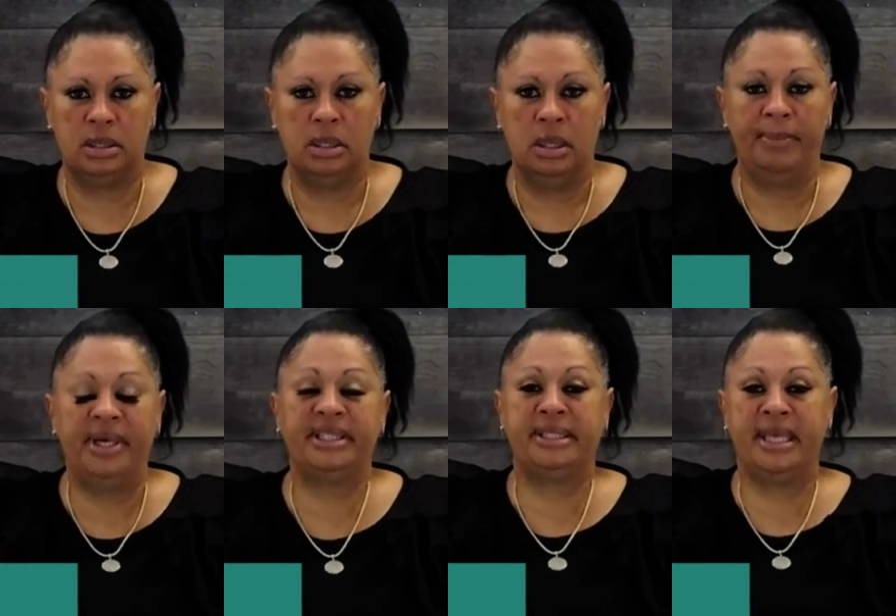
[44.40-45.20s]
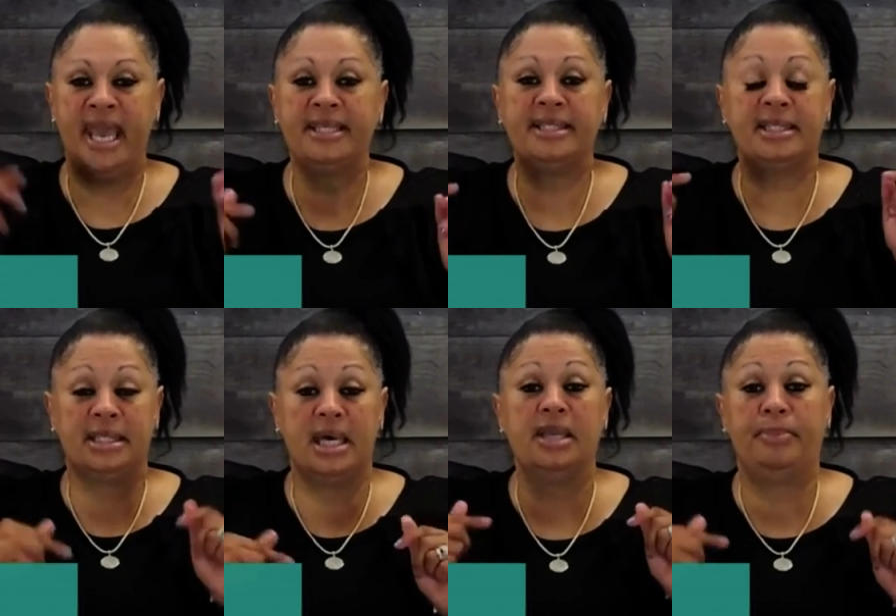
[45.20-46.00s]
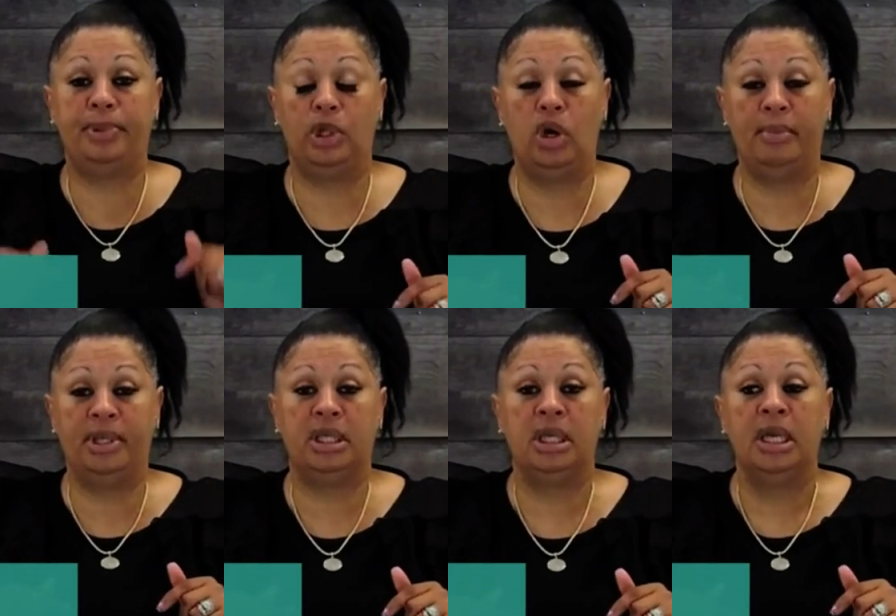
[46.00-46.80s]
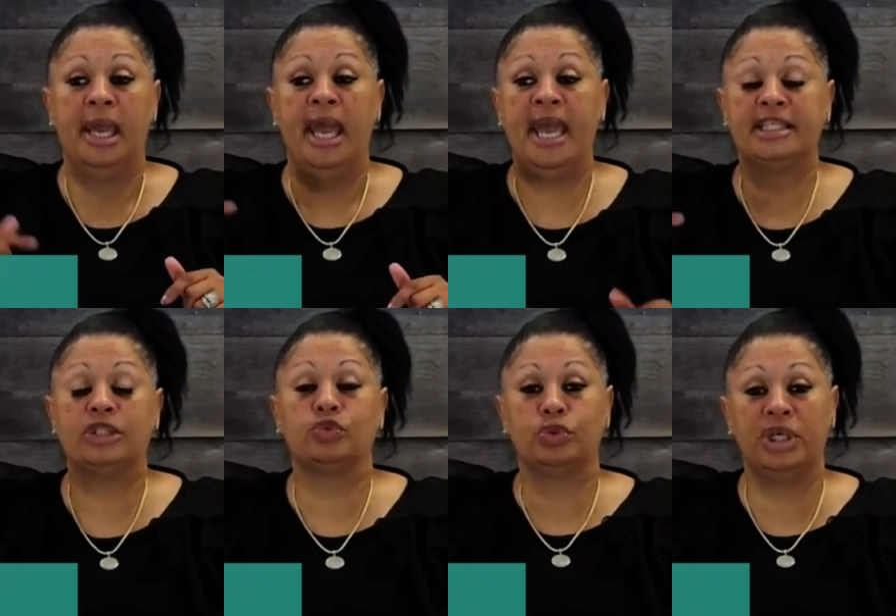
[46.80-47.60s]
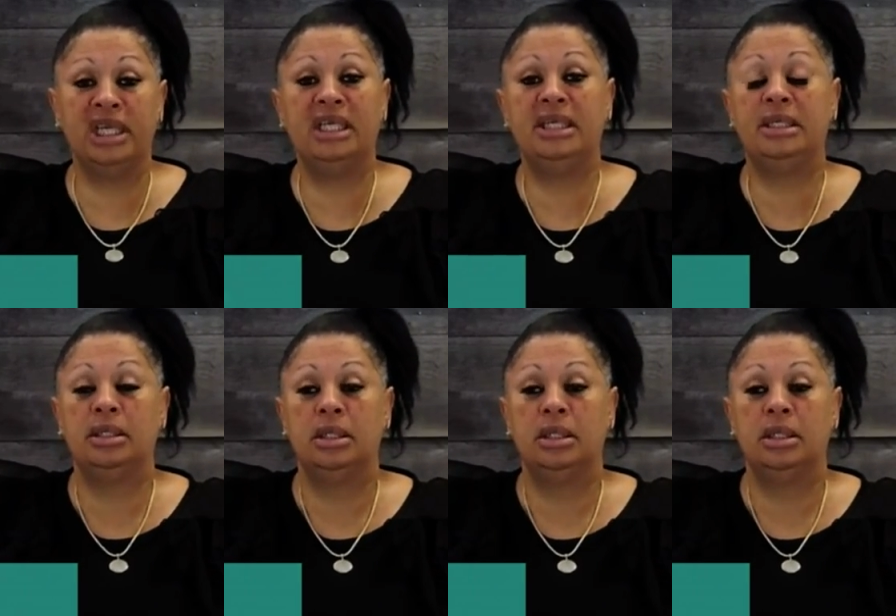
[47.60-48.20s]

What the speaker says: but Texas unemployment has really,